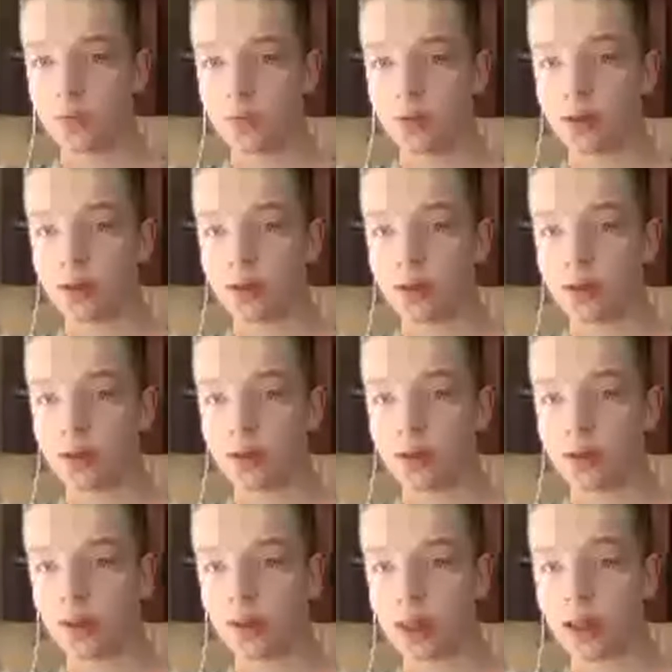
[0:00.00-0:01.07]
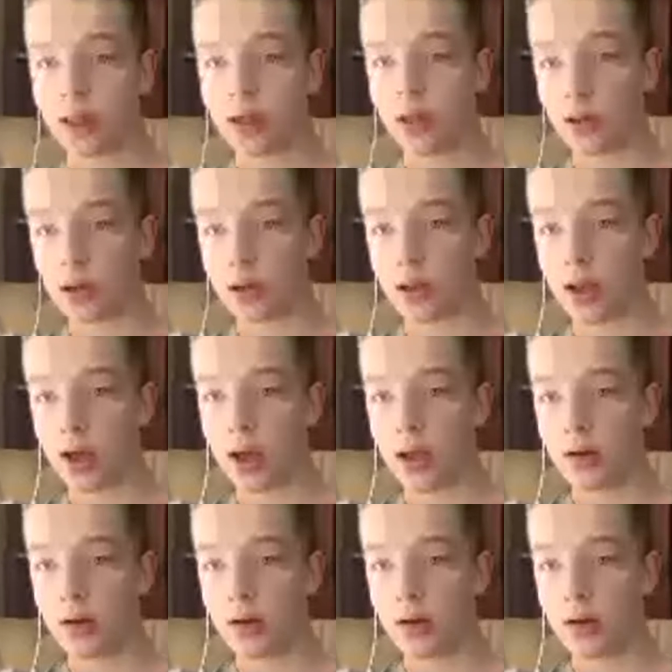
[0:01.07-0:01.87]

which is pretty good.